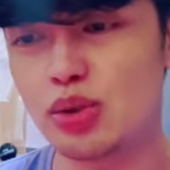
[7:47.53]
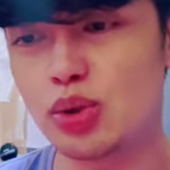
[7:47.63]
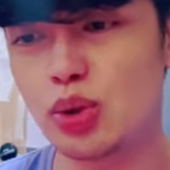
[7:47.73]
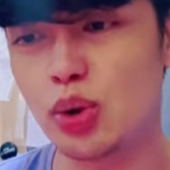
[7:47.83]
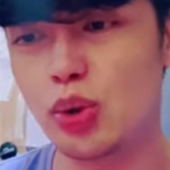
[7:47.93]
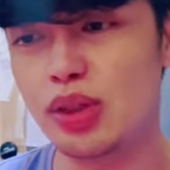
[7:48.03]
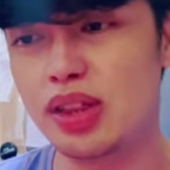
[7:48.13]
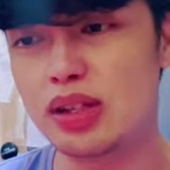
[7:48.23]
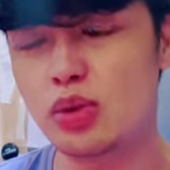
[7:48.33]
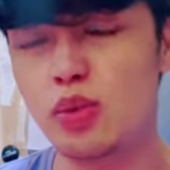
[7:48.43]
So
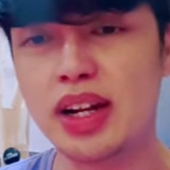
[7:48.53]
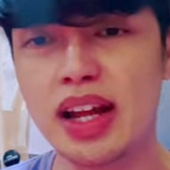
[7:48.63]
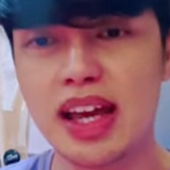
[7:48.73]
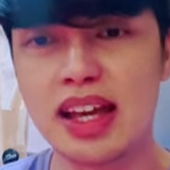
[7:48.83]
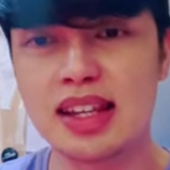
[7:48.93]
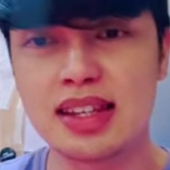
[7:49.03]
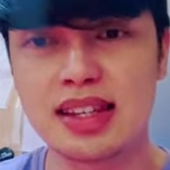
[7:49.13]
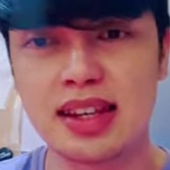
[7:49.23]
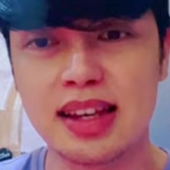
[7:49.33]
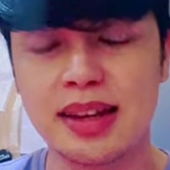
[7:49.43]
this one is